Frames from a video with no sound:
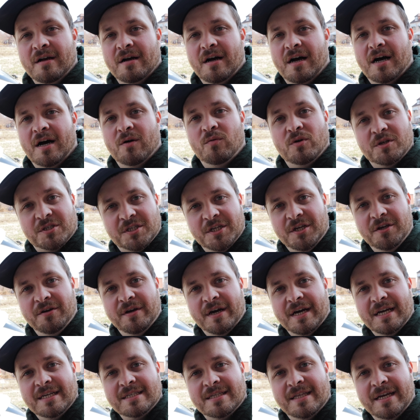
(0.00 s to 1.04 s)
uh, we'll see you
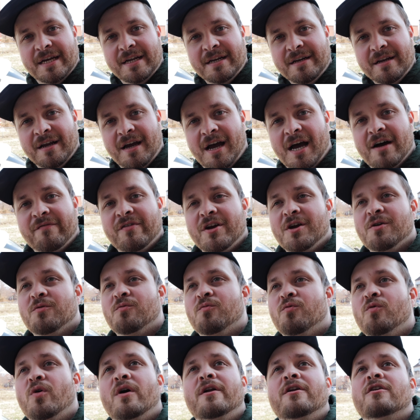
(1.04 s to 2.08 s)
guys then. Have a
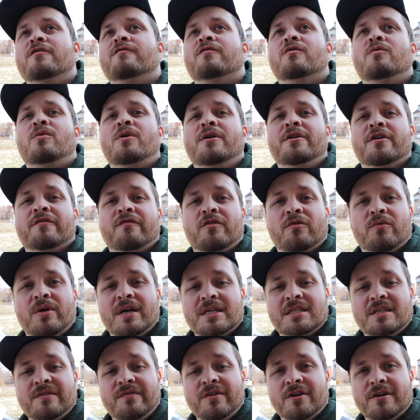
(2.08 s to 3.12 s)
wonderful, wonderful
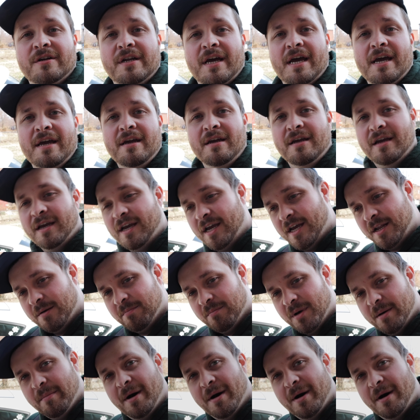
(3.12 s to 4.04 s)
rest of your day, and